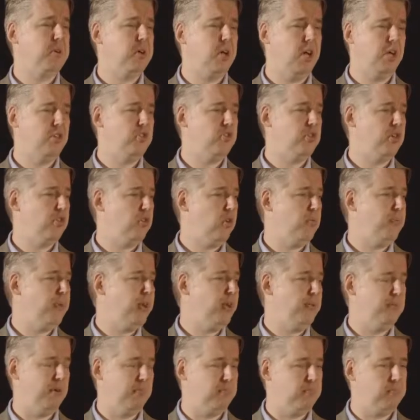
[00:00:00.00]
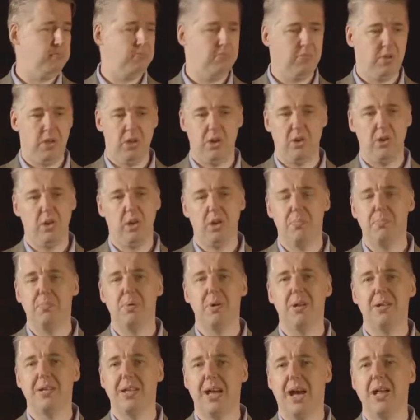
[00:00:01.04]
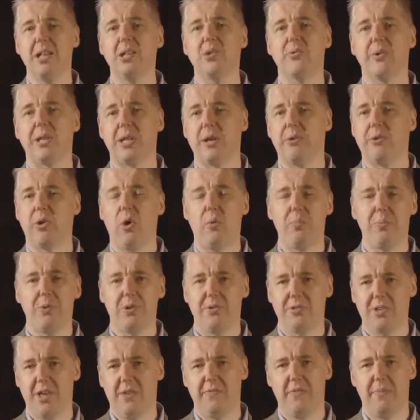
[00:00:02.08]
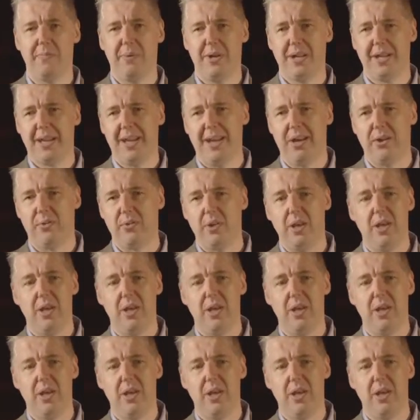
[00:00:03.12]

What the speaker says: a 0 minimum. You know, you could put $1 in there and open yourself up an account.